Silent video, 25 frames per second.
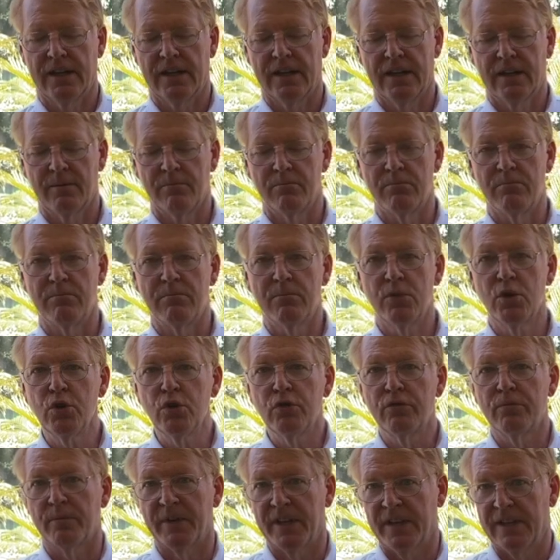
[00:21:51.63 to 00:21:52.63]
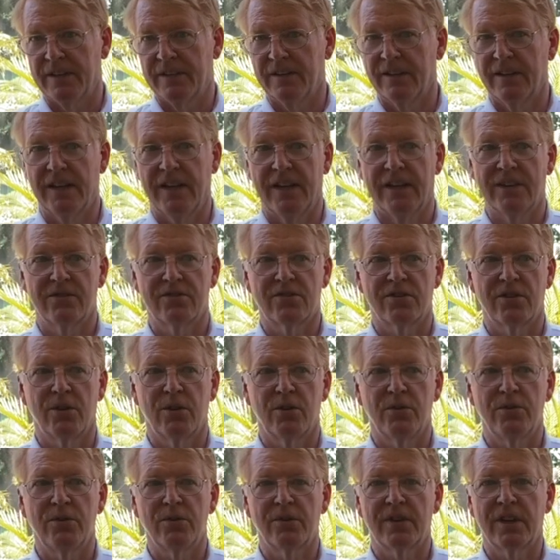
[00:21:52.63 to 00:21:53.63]
movement, and
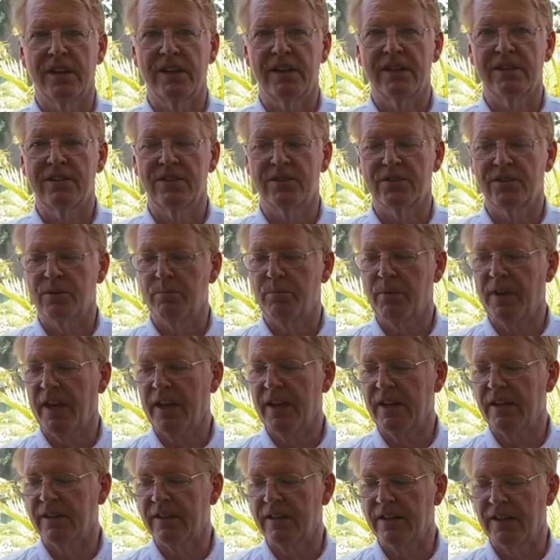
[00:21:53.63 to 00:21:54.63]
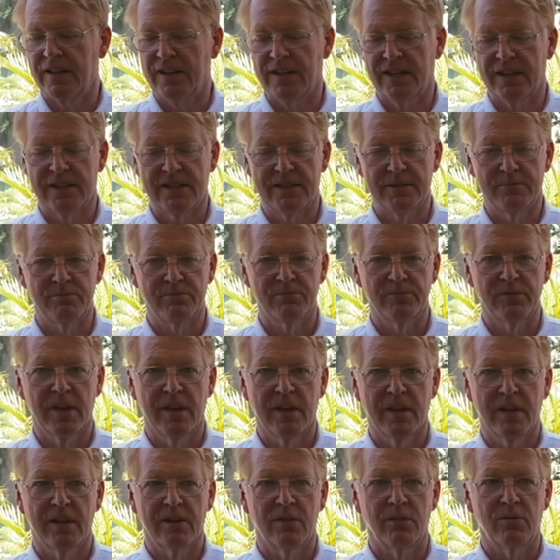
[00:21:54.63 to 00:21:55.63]
so you can anticipate
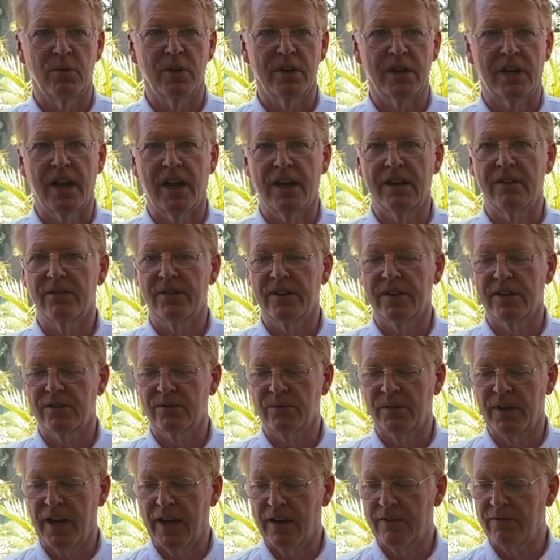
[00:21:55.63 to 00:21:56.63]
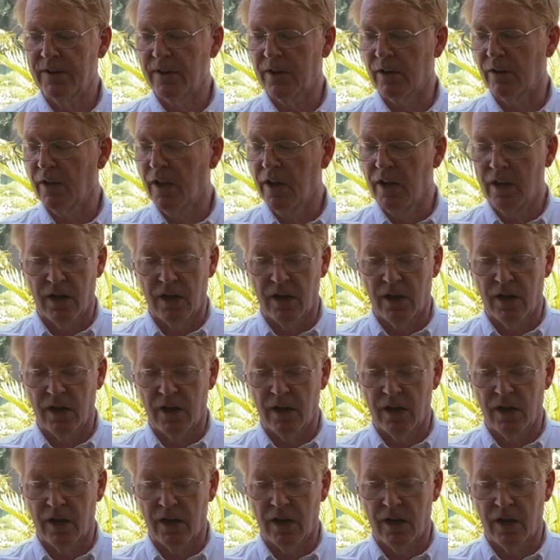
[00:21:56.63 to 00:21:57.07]
what kind of things we have there.